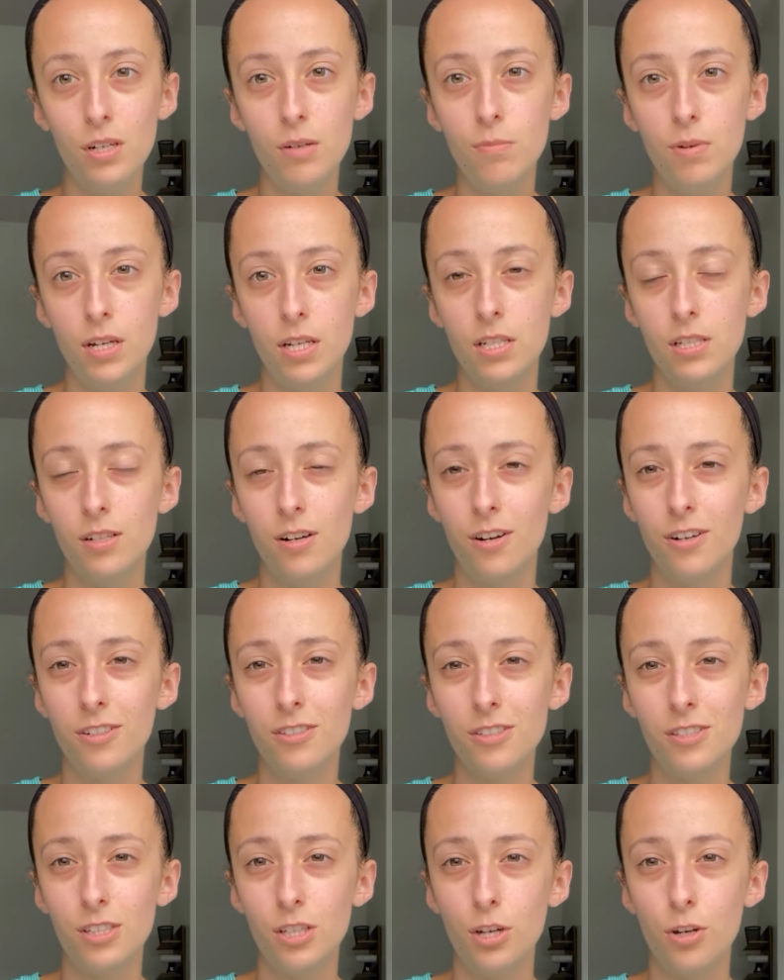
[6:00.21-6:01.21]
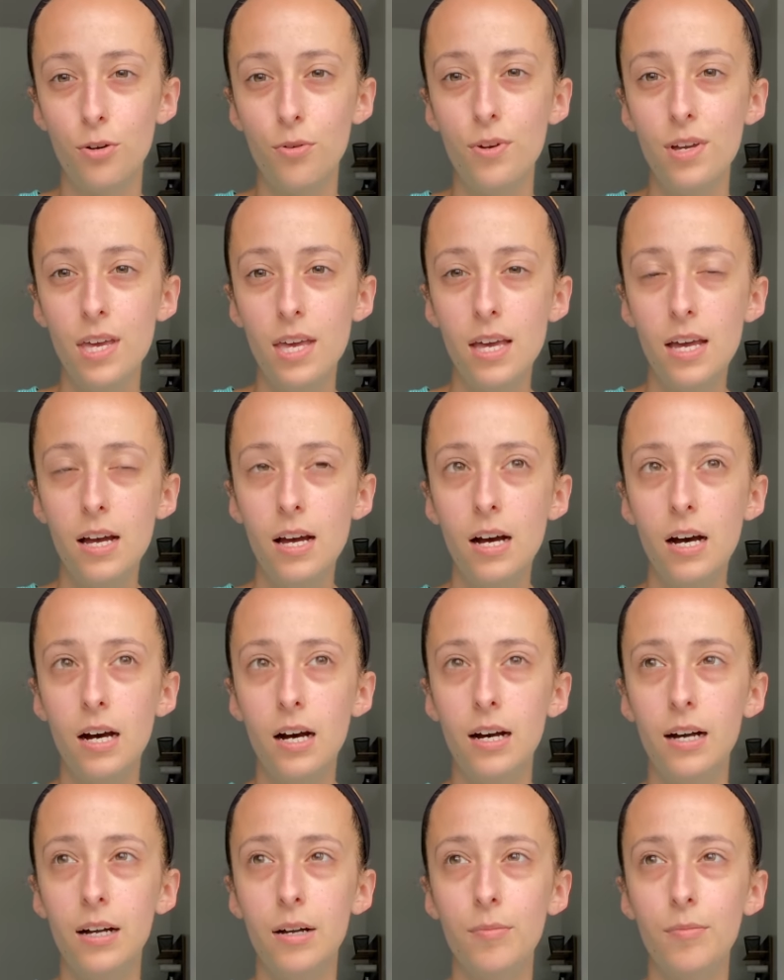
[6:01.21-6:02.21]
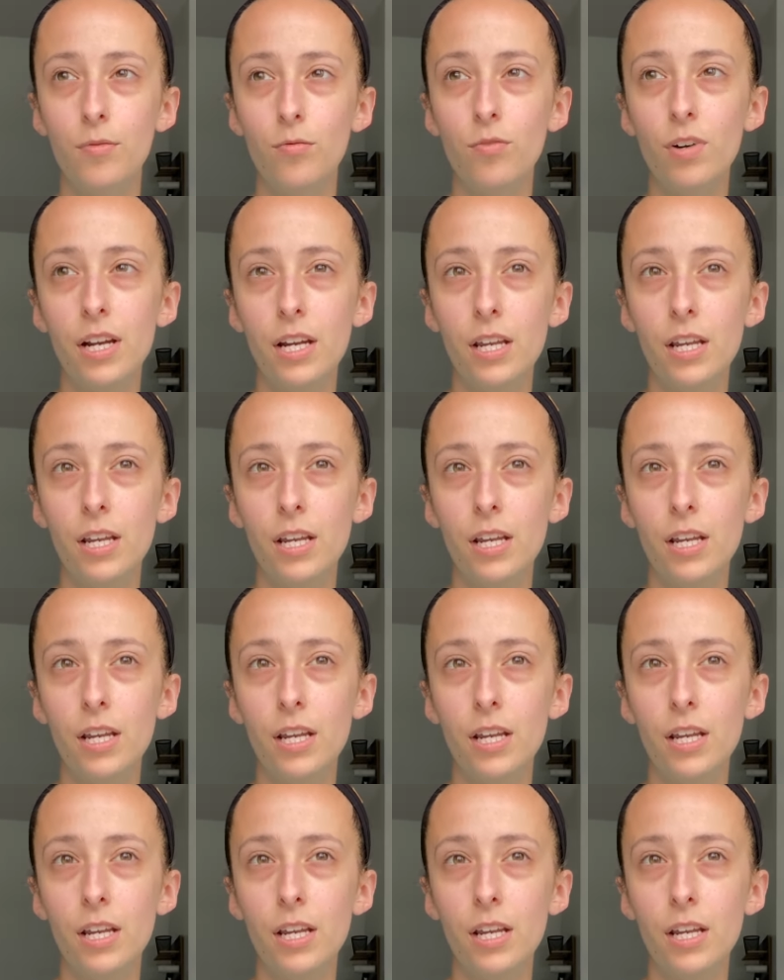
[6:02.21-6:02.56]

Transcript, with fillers: but it's also um, written